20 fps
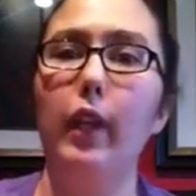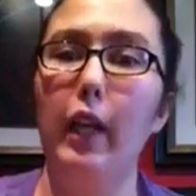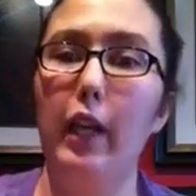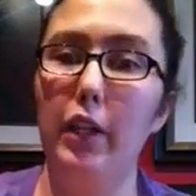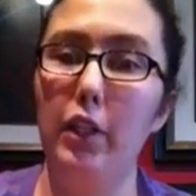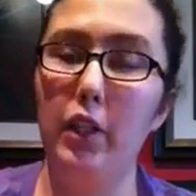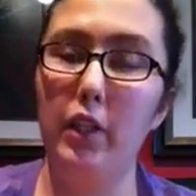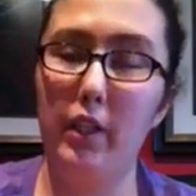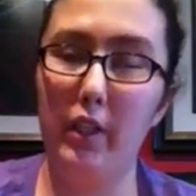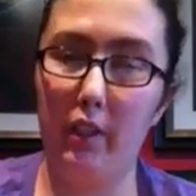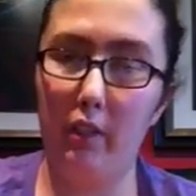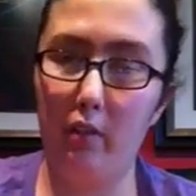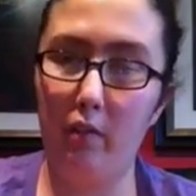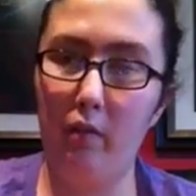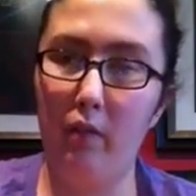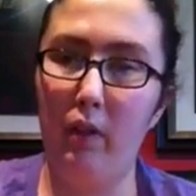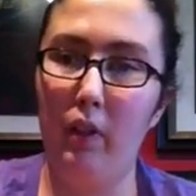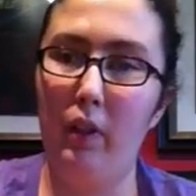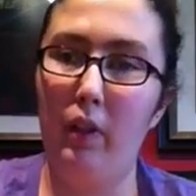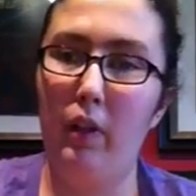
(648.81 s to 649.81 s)
And she
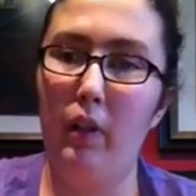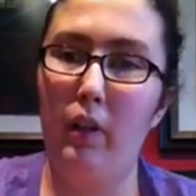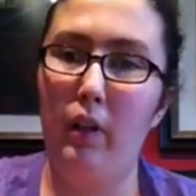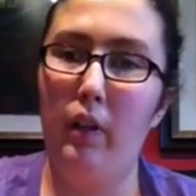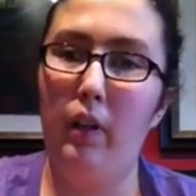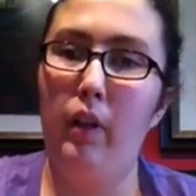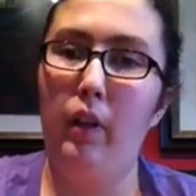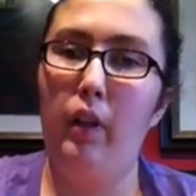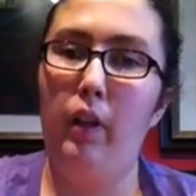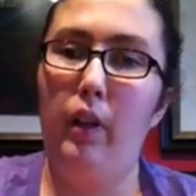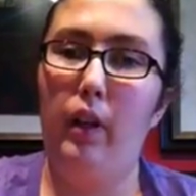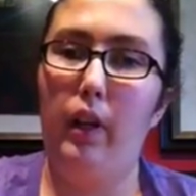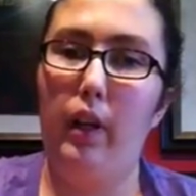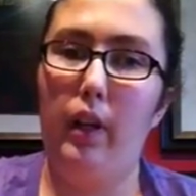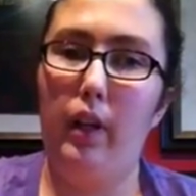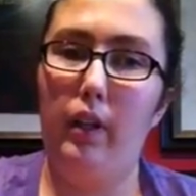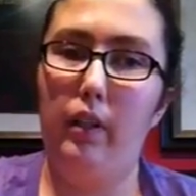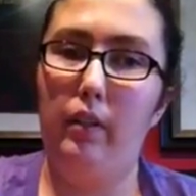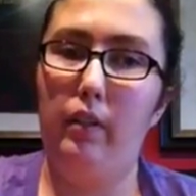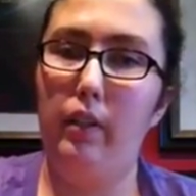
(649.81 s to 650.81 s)
didn't.
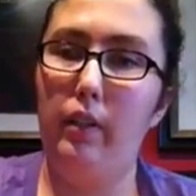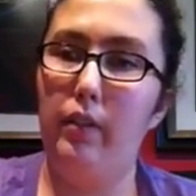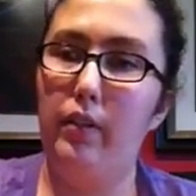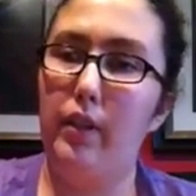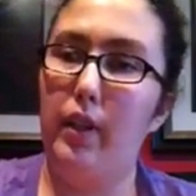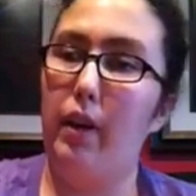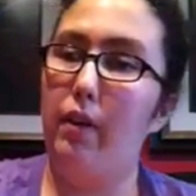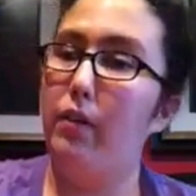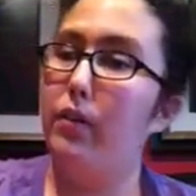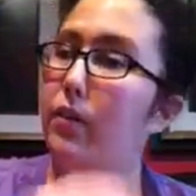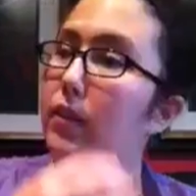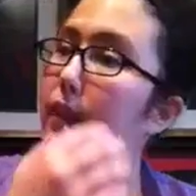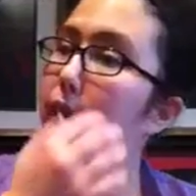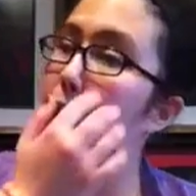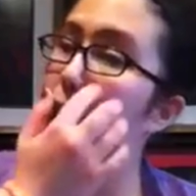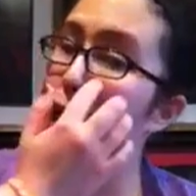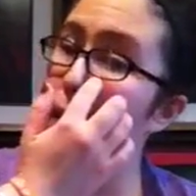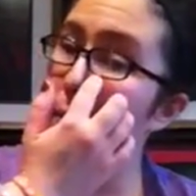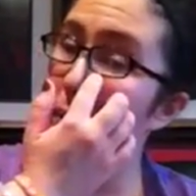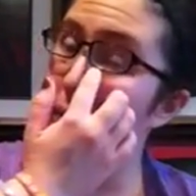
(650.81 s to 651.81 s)
And I was very
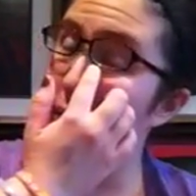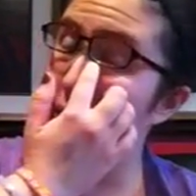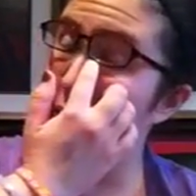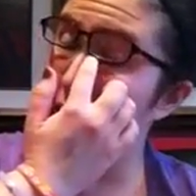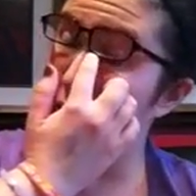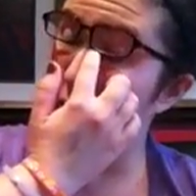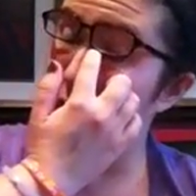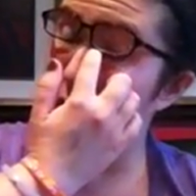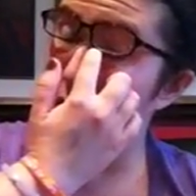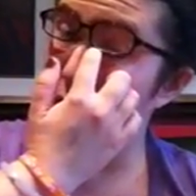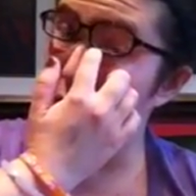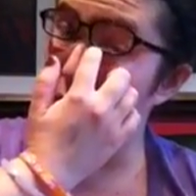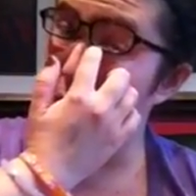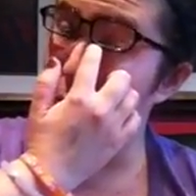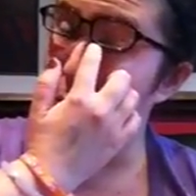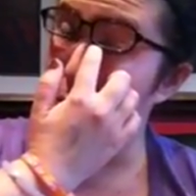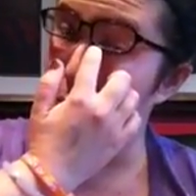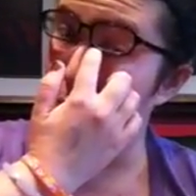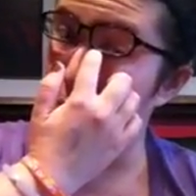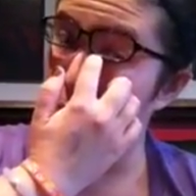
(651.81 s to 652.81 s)
happy to see
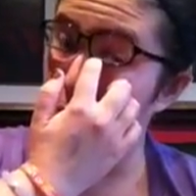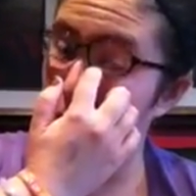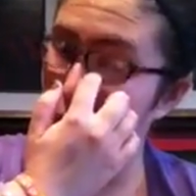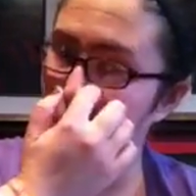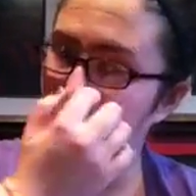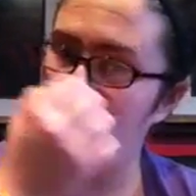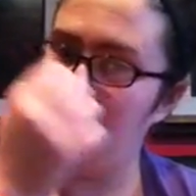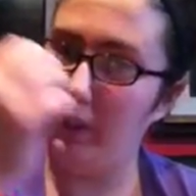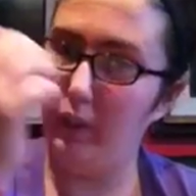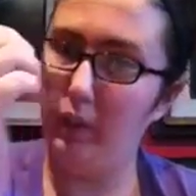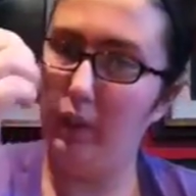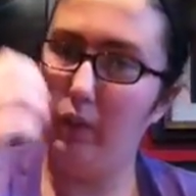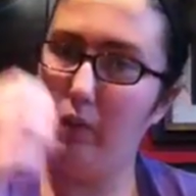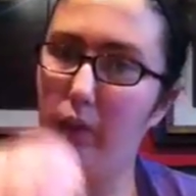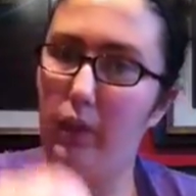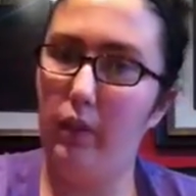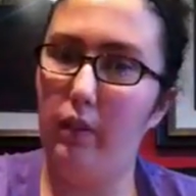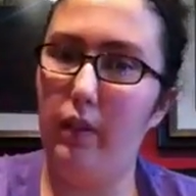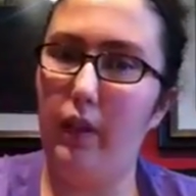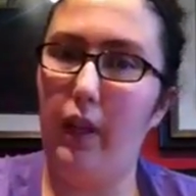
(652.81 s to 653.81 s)
Lily
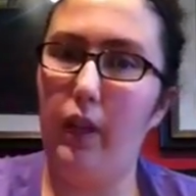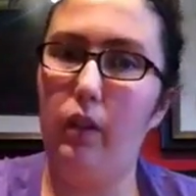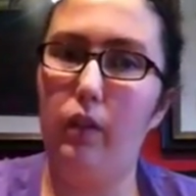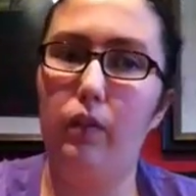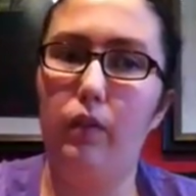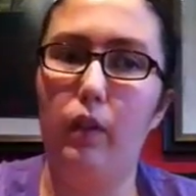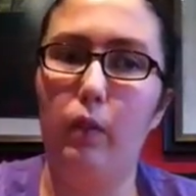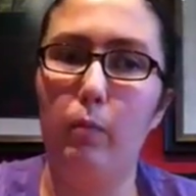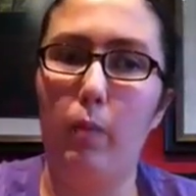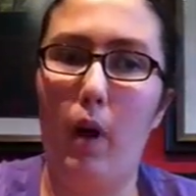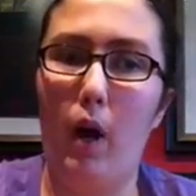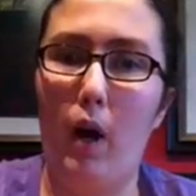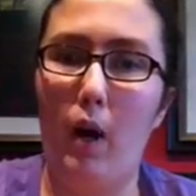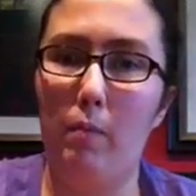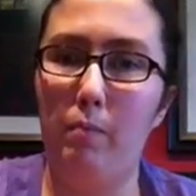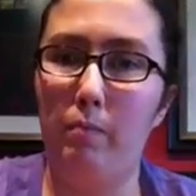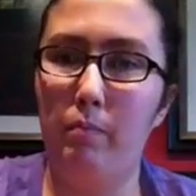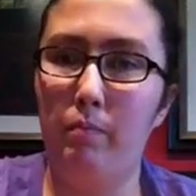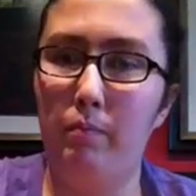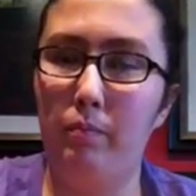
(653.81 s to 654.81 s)
reunite with her
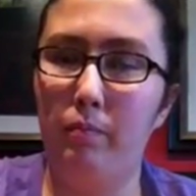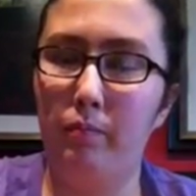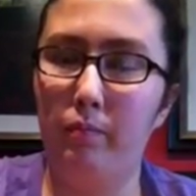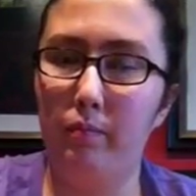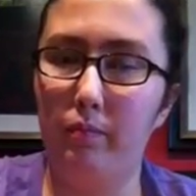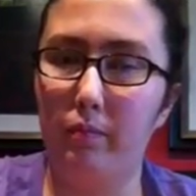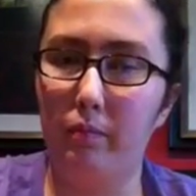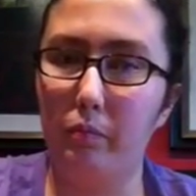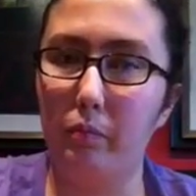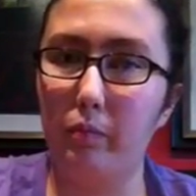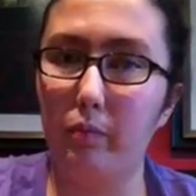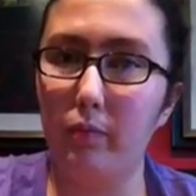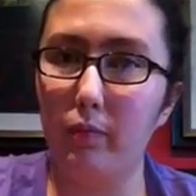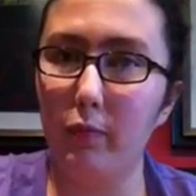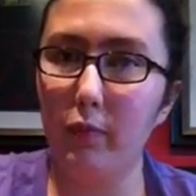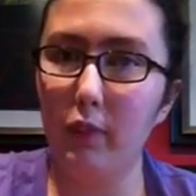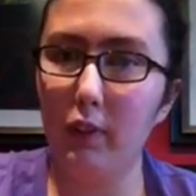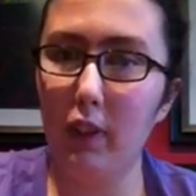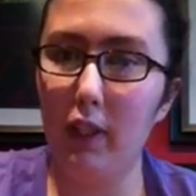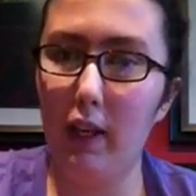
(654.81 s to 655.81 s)
mom
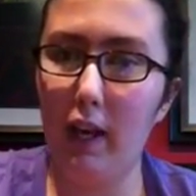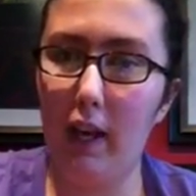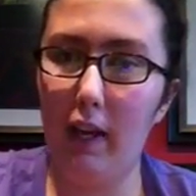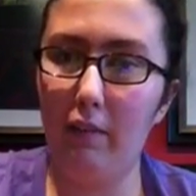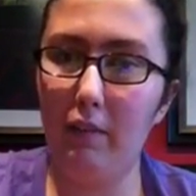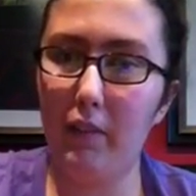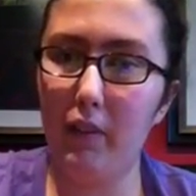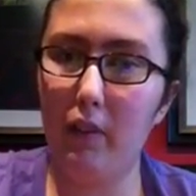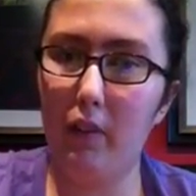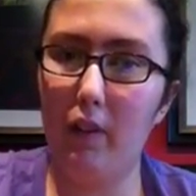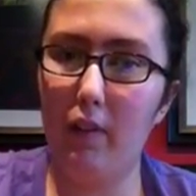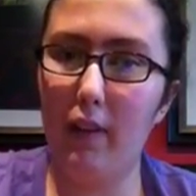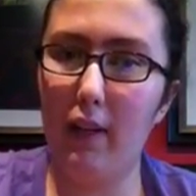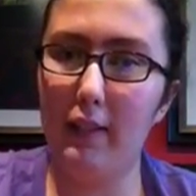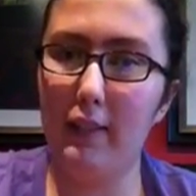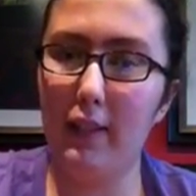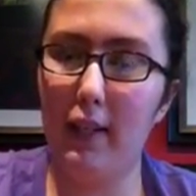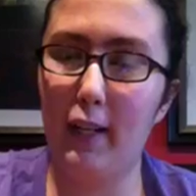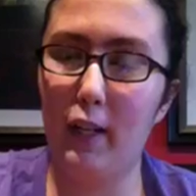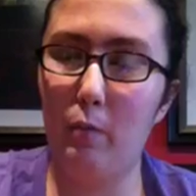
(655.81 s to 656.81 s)
after all
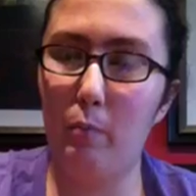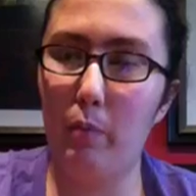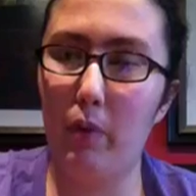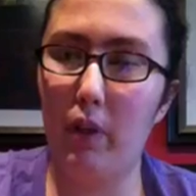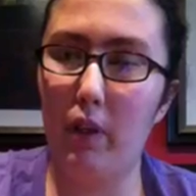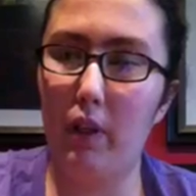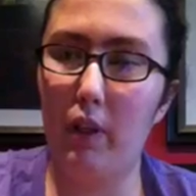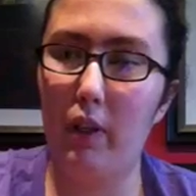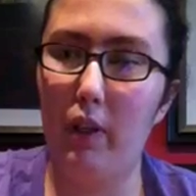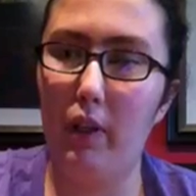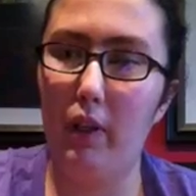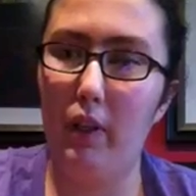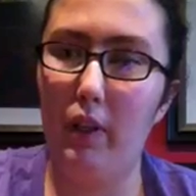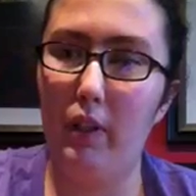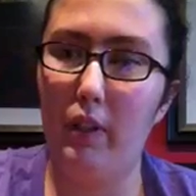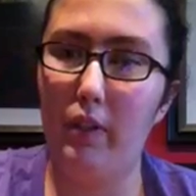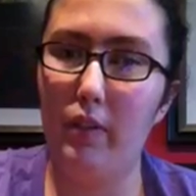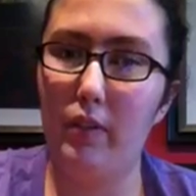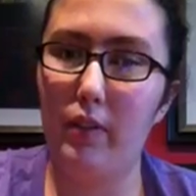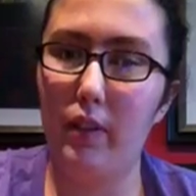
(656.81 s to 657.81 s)
that time, but
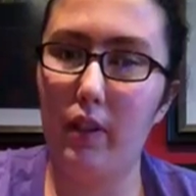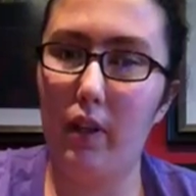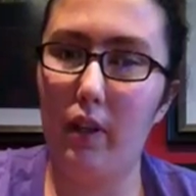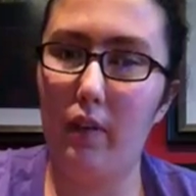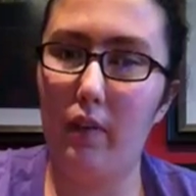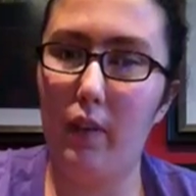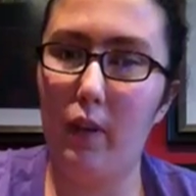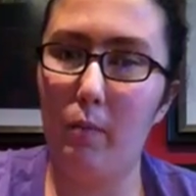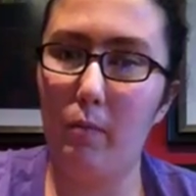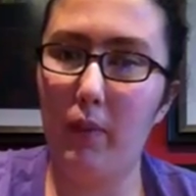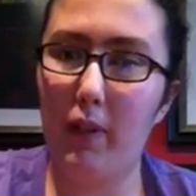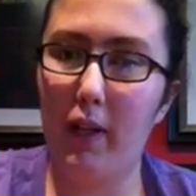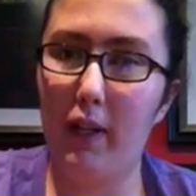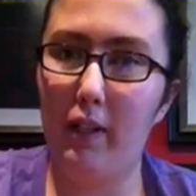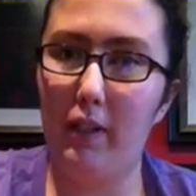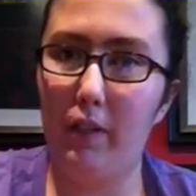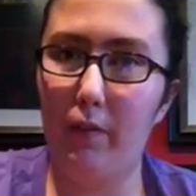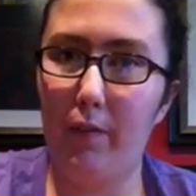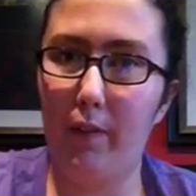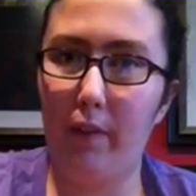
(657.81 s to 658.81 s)
you saw them kind
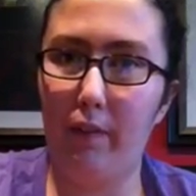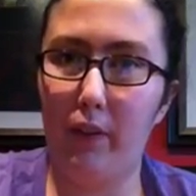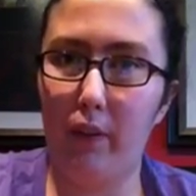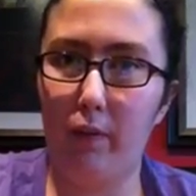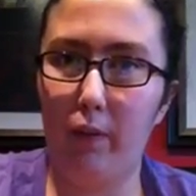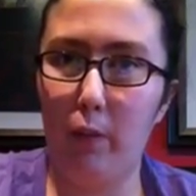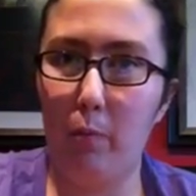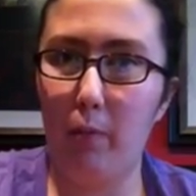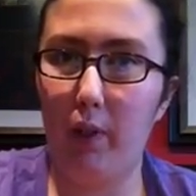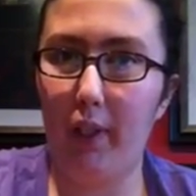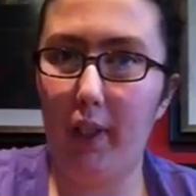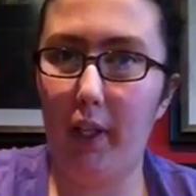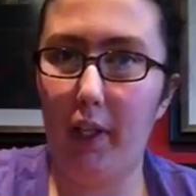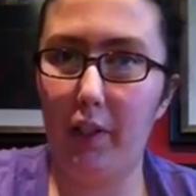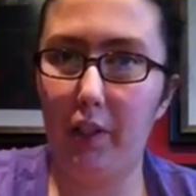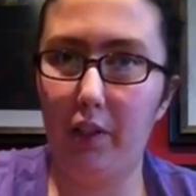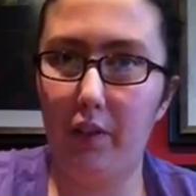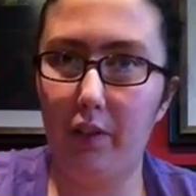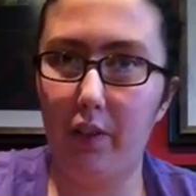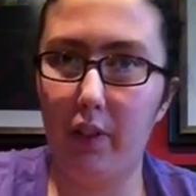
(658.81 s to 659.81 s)
of dealing with the
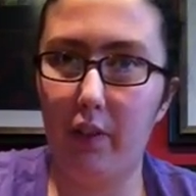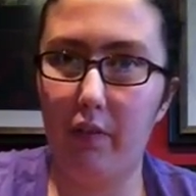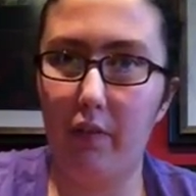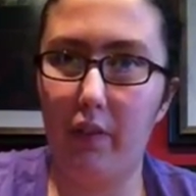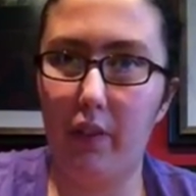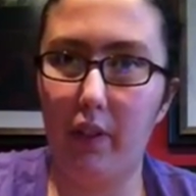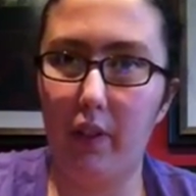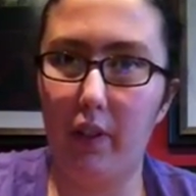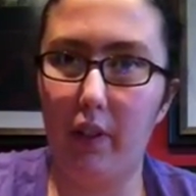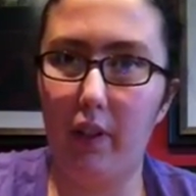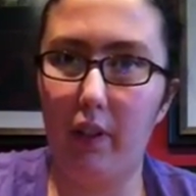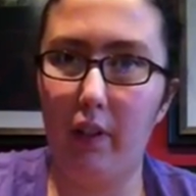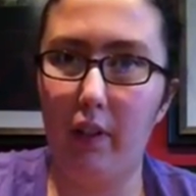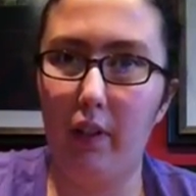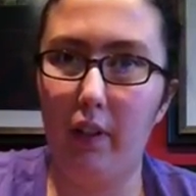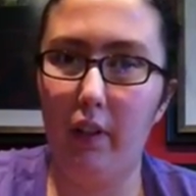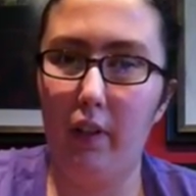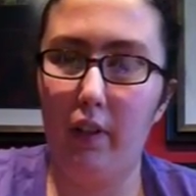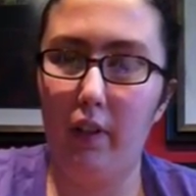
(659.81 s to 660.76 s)
repercussions of their